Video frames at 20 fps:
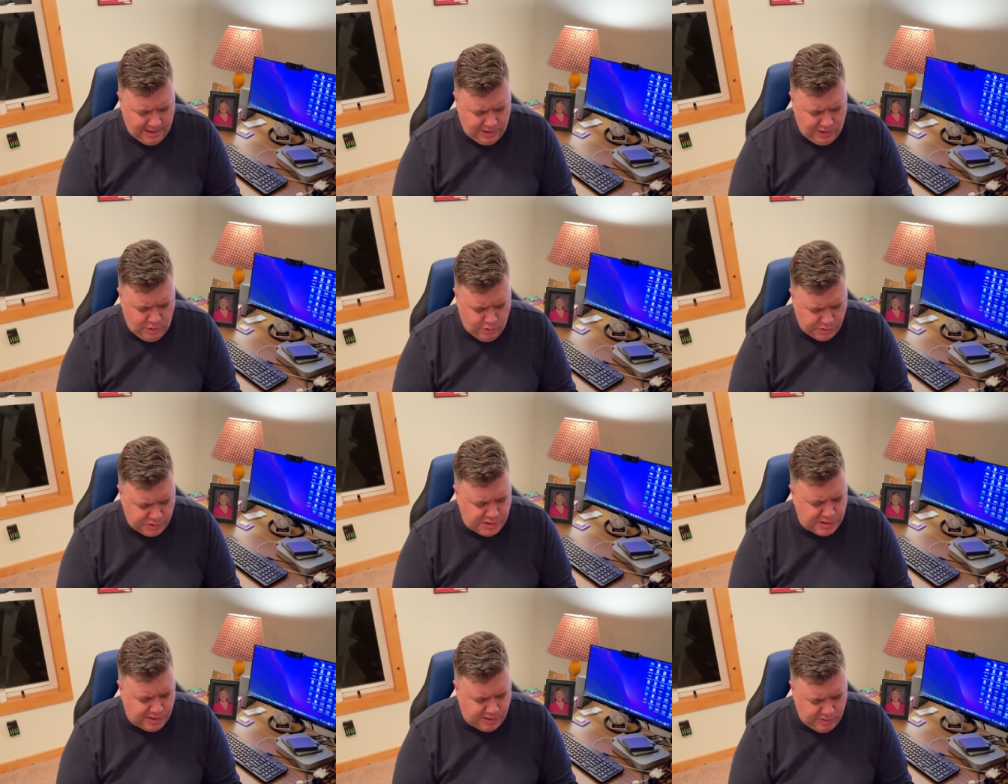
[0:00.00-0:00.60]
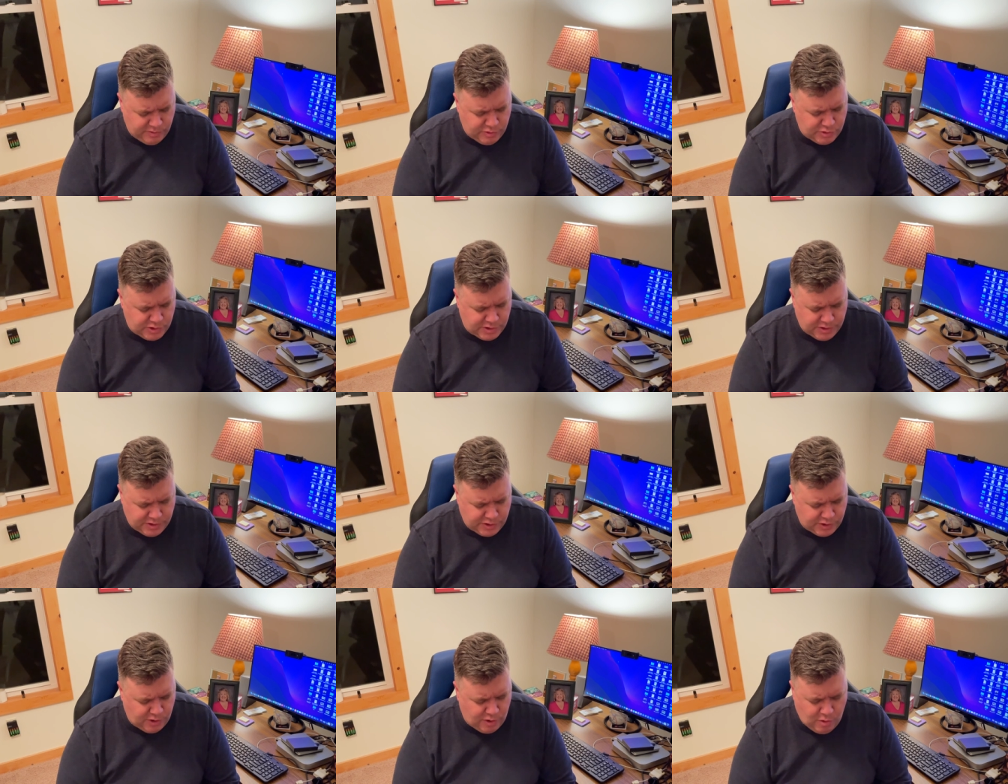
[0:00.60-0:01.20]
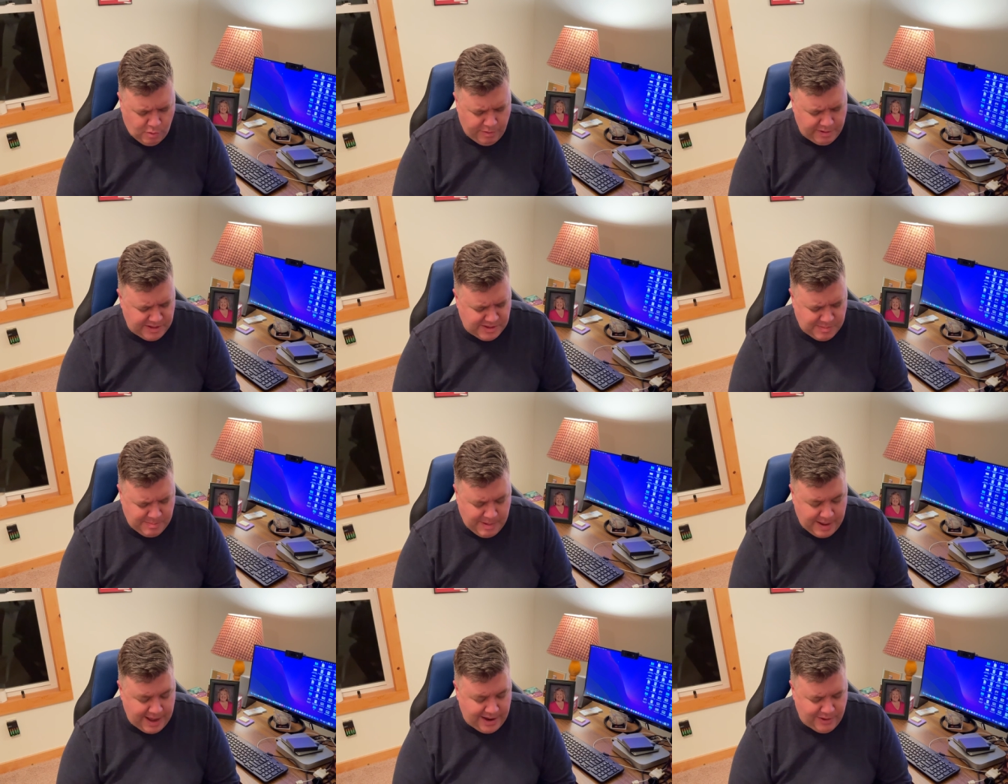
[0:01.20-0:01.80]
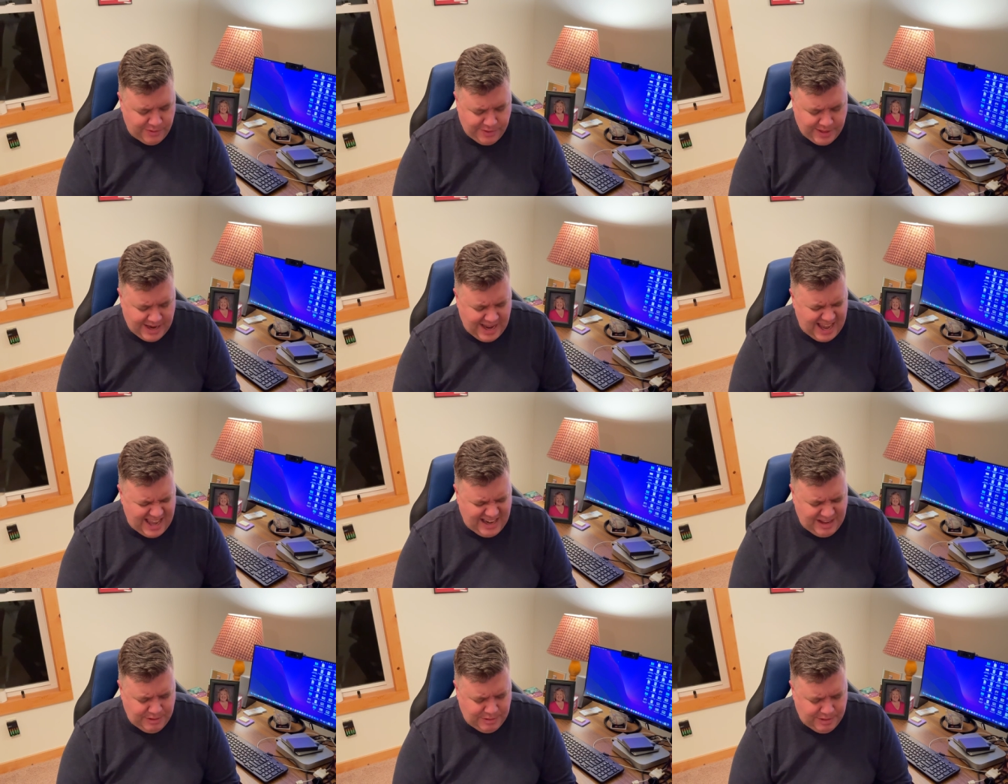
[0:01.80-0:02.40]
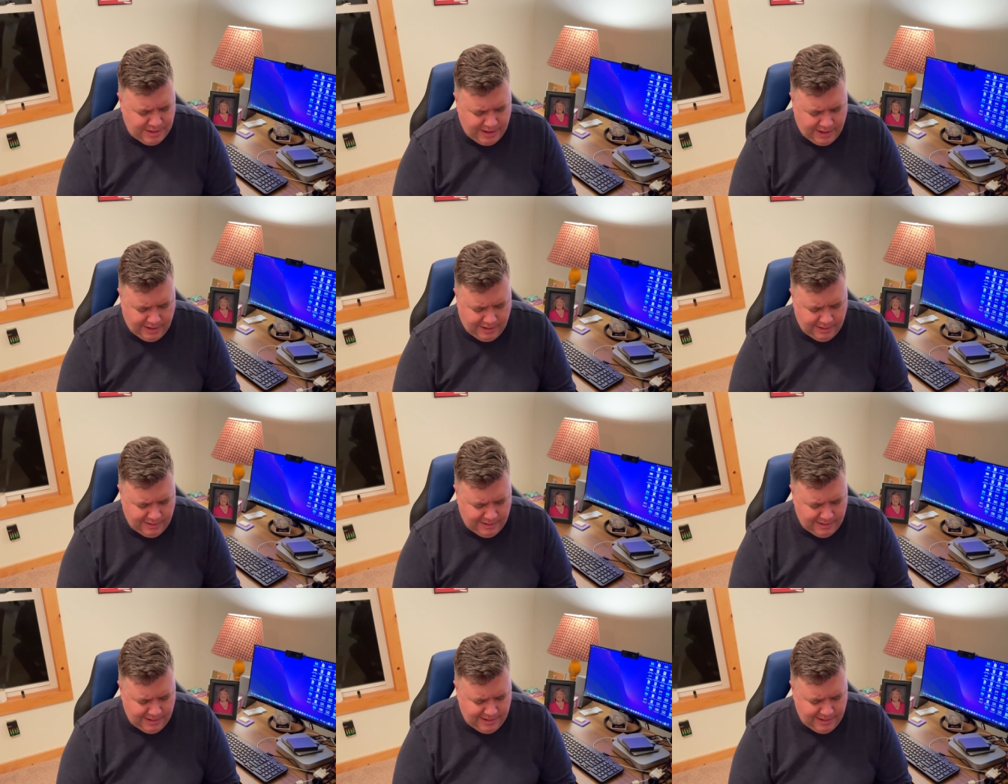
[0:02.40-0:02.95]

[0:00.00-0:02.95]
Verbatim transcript: Your solutions are always better than anything